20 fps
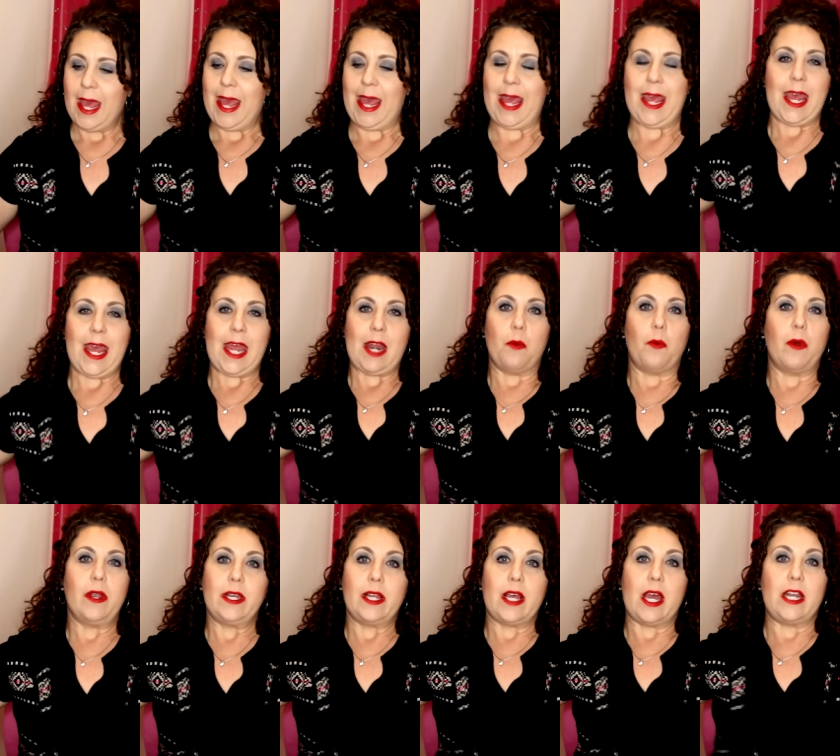And I
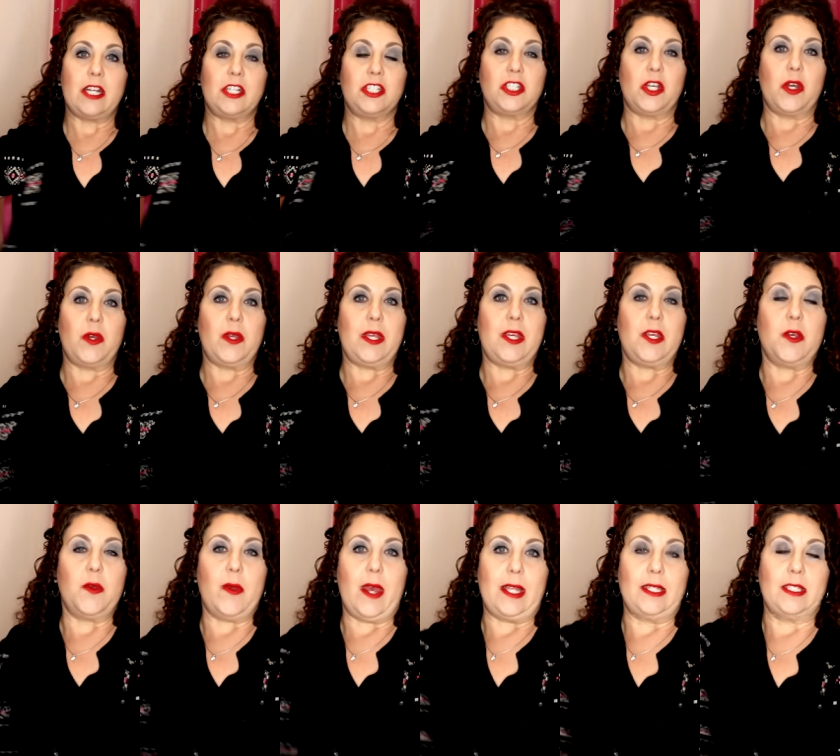wanted to kind of show
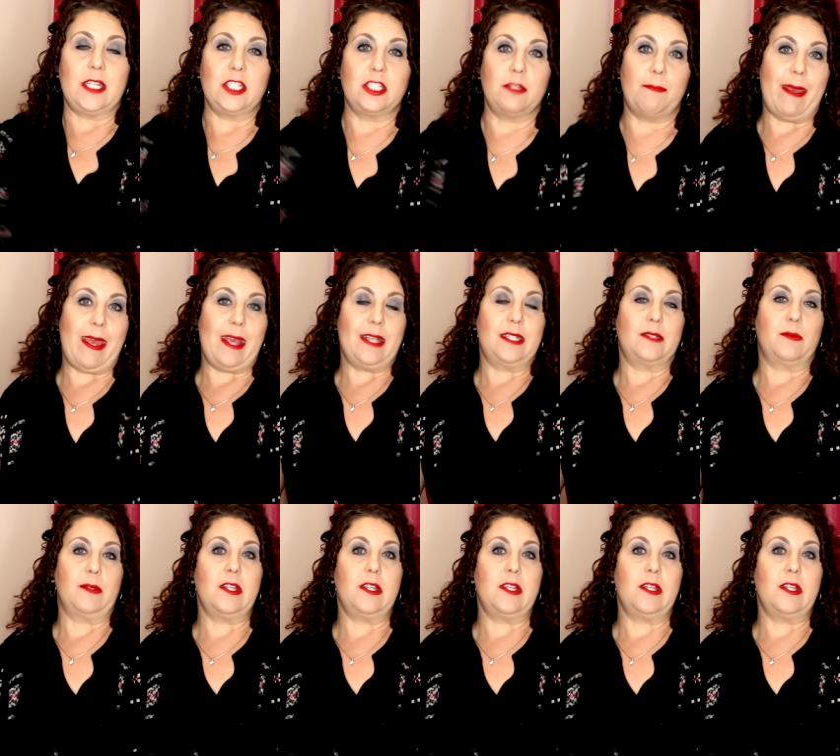you and touch base